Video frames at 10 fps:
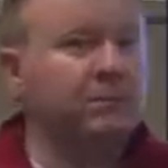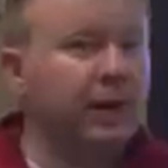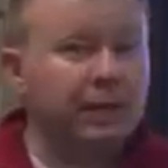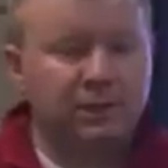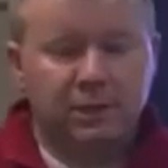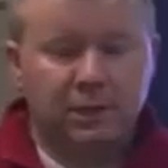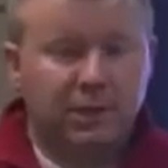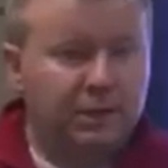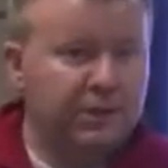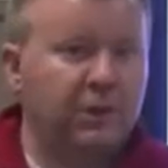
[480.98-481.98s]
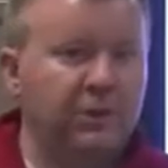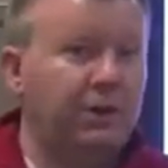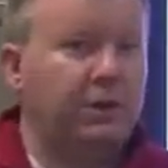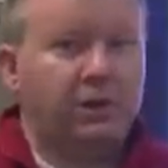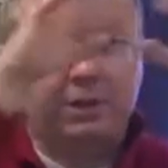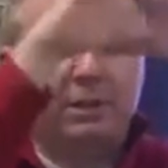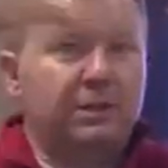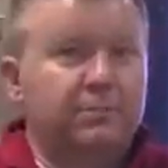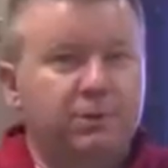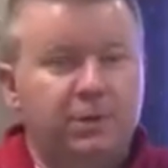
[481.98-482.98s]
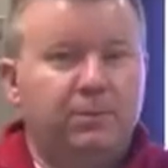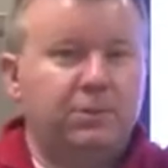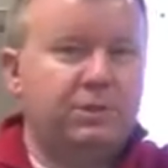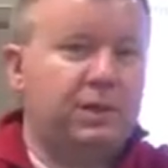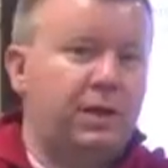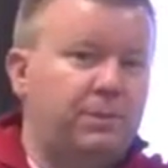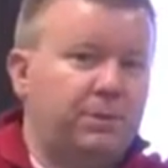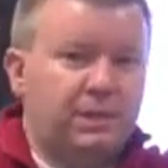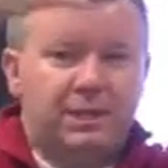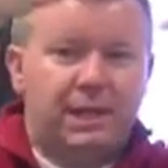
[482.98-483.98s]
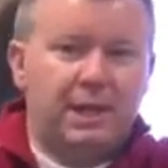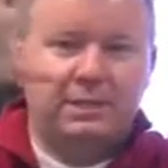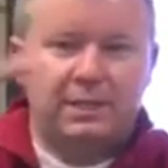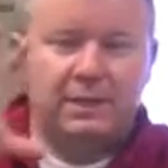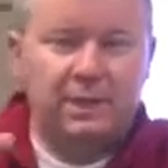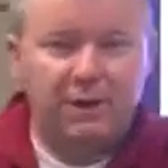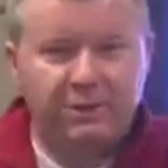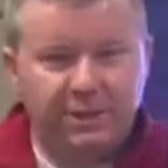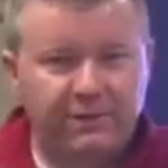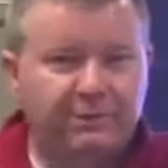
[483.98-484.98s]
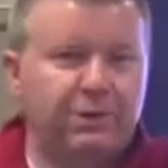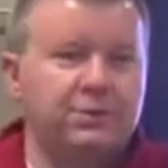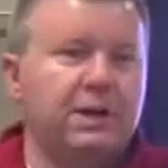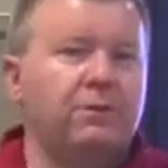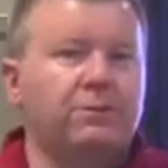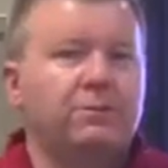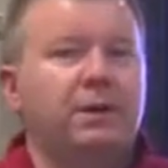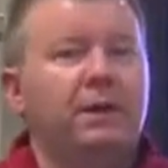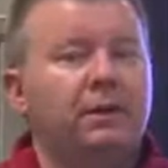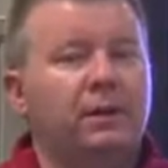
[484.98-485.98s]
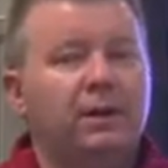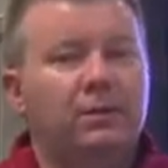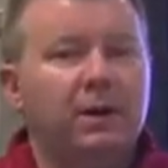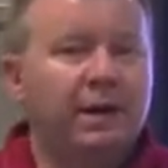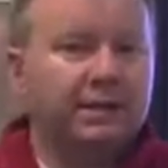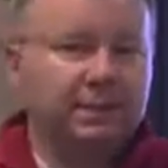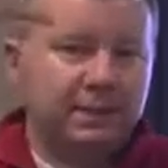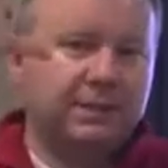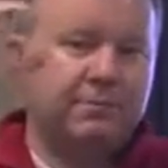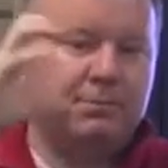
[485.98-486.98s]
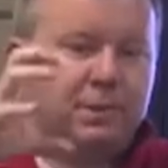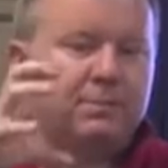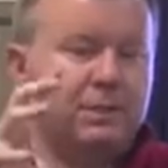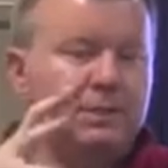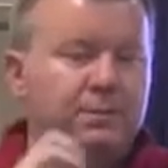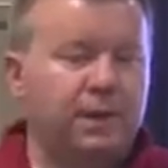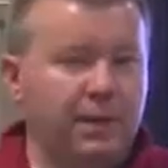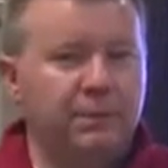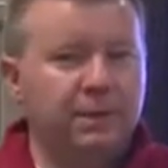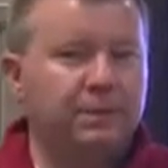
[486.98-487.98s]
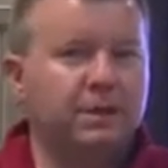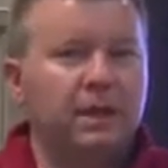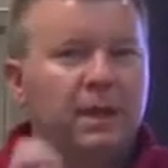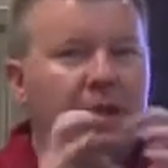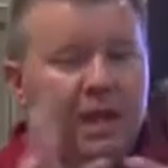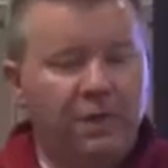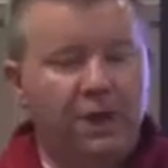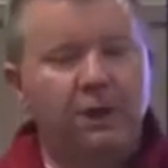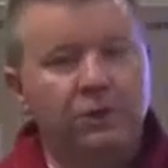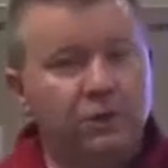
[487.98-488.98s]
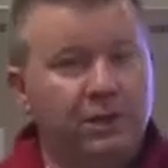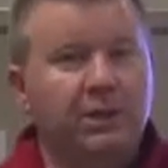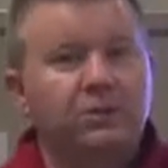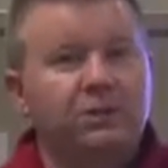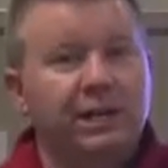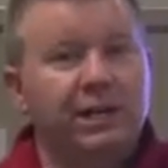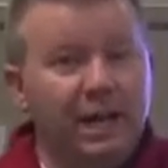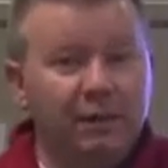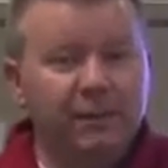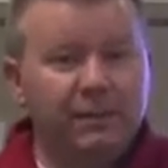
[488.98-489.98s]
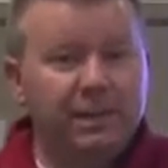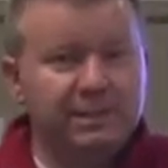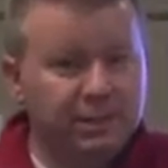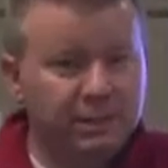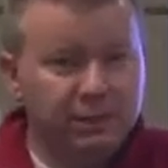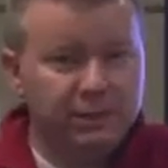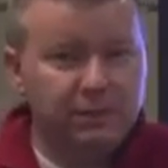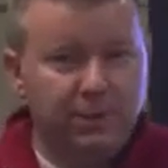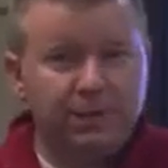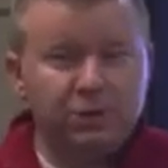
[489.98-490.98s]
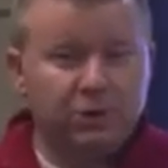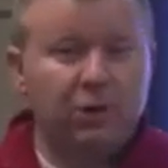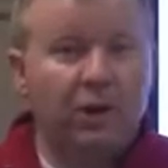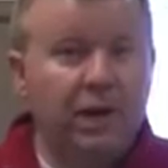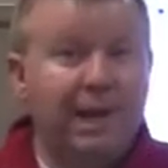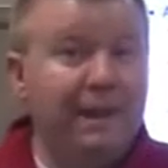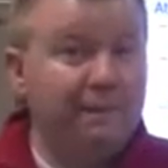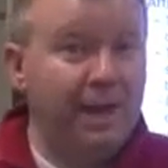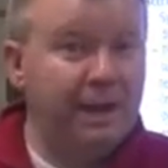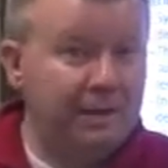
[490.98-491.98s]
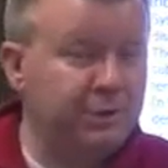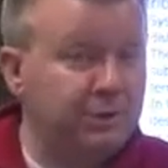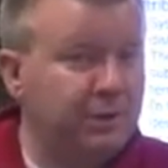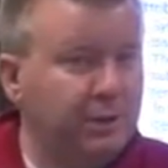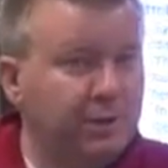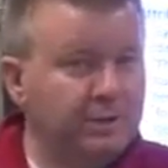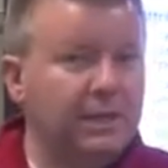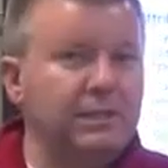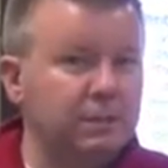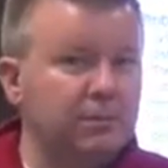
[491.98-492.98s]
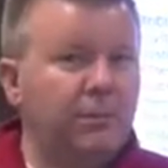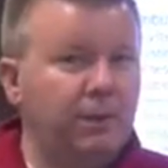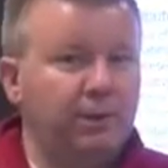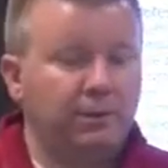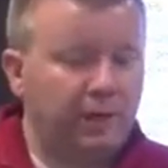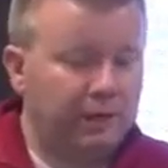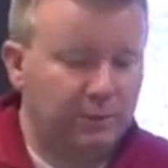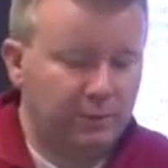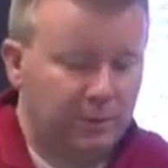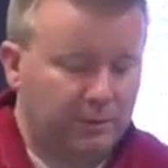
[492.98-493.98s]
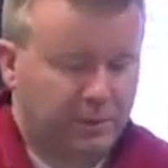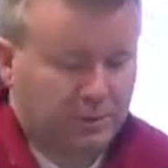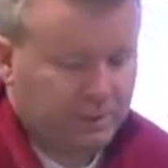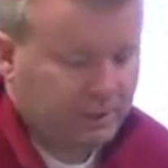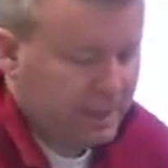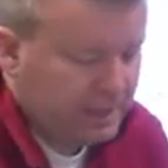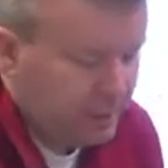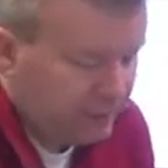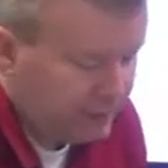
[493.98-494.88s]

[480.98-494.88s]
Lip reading: right? That's all they are, is put them on the top, put the things, and then everything flows down from there, right? System, subsystem, elements. And there you can understand every piece that you need to make sure and manage, because that's the point, right? You want to make sure and manage all of